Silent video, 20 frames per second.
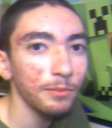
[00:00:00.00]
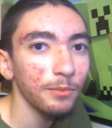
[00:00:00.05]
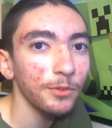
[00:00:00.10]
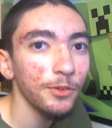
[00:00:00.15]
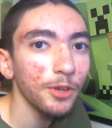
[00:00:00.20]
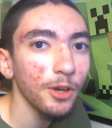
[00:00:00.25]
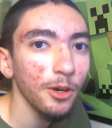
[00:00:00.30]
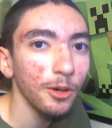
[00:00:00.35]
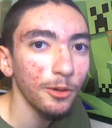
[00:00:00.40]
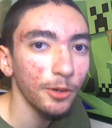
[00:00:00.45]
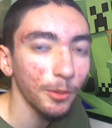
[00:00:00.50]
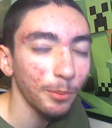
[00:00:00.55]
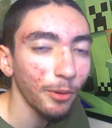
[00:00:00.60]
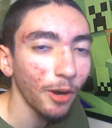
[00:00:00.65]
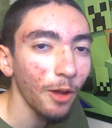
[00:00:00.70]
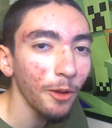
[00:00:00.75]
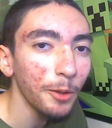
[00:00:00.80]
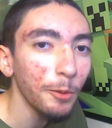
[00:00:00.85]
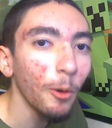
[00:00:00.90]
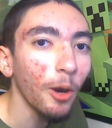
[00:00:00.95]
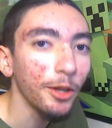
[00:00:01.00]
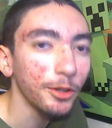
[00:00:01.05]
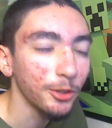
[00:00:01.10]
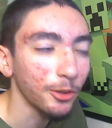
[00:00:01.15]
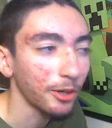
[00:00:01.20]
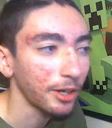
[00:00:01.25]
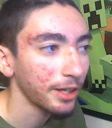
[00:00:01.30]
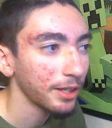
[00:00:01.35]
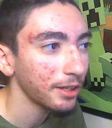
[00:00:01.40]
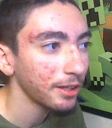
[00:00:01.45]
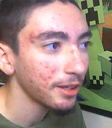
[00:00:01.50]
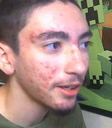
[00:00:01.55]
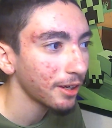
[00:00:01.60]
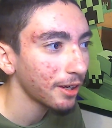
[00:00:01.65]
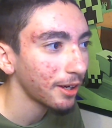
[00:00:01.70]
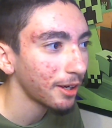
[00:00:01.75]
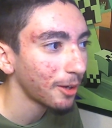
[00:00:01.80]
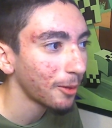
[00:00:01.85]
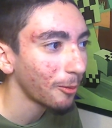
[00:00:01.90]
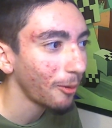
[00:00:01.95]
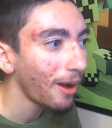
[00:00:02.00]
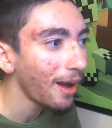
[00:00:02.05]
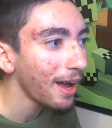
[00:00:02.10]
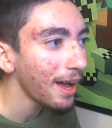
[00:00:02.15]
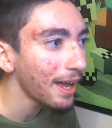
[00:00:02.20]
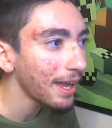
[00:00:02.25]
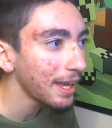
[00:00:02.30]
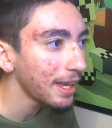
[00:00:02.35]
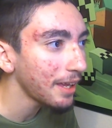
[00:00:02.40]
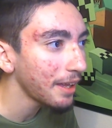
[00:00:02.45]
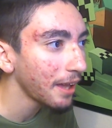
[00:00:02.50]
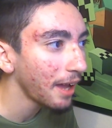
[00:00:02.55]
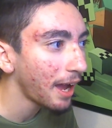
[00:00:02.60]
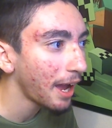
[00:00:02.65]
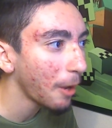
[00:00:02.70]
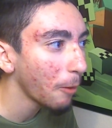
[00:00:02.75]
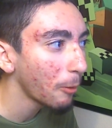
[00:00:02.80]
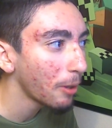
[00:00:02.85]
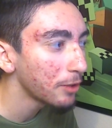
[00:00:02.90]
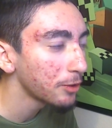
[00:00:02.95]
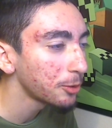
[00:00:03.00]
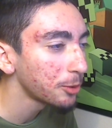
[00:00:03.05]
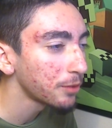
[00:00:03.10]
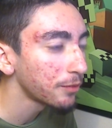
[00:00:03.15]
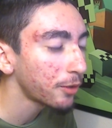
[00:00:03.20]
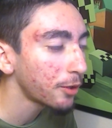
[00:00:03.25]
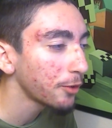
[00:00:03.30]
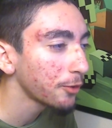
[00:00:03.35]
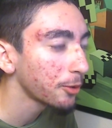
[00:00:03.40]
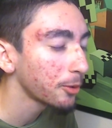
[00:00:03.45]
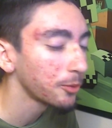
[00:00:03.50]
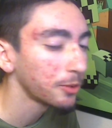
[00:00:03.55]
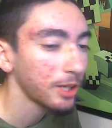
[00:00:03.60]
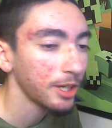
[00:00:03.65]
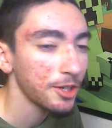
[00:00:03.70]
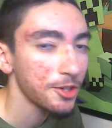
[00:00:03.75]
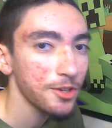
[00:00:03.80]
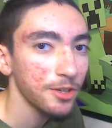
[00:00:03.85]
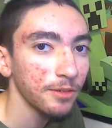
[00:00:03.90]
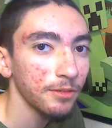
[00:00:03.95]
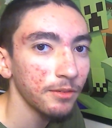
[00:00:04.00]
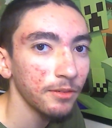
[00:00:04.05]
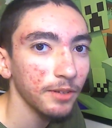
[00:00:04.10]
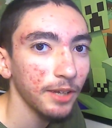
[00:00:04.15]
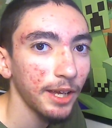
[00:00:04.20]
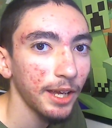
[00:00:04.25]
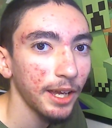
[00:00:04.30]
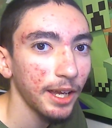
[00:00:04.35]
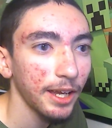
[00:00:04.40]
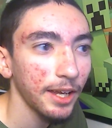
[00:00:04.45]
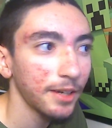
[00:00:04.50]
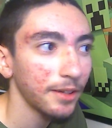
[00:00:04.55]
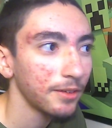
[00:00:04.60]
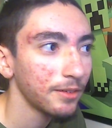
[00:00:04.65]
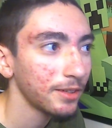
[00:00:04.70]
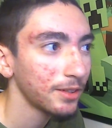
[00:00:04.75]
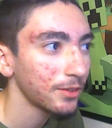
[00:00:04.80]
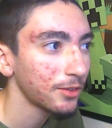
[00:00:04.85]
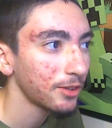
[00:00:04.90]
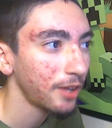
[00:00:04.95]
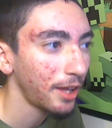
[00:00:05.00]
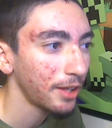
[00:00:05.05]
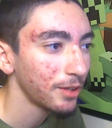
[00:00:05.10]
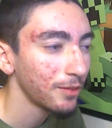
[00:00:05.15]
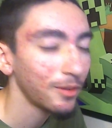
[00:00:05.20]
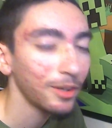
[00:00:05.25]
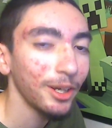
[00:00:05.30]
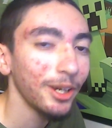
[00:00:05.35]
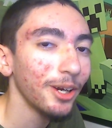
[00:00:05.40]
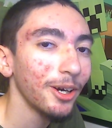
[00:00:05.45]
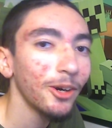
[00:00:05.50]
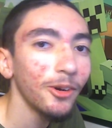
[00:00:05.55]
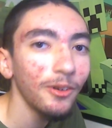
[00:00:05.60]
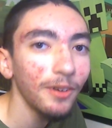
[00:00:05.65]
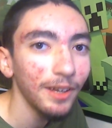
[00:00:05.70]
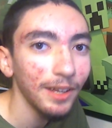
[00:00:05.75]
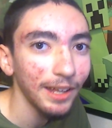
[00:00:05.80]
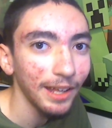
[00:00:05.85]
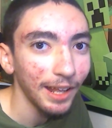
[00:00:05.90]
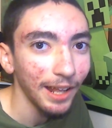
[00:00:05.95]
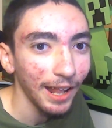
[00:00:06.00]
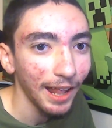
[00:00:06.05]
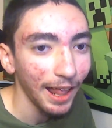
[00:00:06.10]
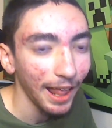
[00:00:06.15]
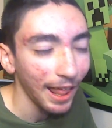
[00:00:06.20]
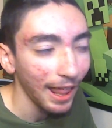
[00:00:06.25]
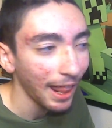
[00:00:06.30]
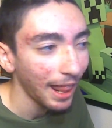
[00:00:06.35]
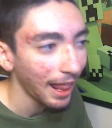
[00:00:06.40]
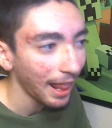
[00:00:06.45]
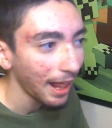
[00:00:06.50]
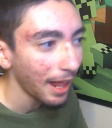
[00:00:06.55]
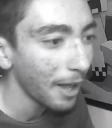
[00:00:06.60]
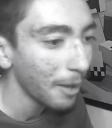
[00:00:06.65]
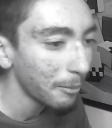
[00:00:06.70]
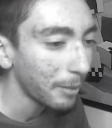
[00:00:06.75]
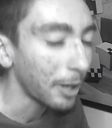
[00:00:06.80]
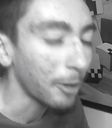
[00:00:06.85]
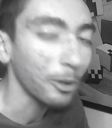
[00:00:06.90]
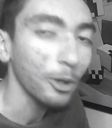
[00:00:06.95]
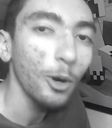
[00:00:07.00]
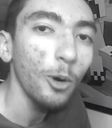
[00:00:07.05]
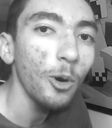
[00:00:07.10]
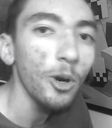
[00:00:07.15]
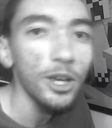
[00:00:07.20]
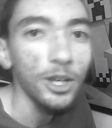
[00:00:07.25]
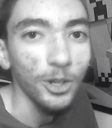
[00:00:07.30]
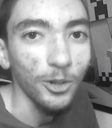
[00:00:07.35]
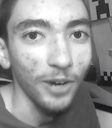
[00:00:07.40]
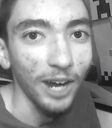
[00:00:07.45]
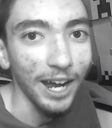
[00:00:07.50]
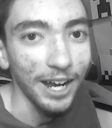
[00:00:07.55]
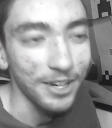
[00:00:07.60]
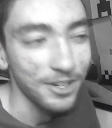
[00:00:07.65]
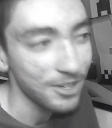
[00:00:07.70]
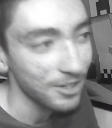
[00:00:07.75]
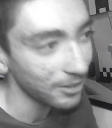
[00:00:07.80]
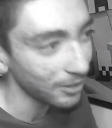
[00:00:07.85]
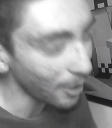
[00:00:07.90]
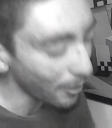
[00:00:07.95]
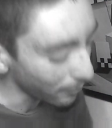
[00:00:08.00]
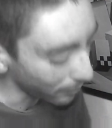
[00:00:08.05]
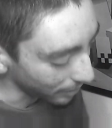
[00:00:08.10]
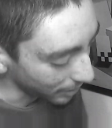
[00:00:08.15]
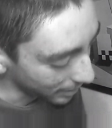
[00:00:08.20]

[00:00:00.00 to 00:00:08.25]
So you're probably wondering uh, why I went through the first rotation and it's not in the video. My recording crashed. Lovely.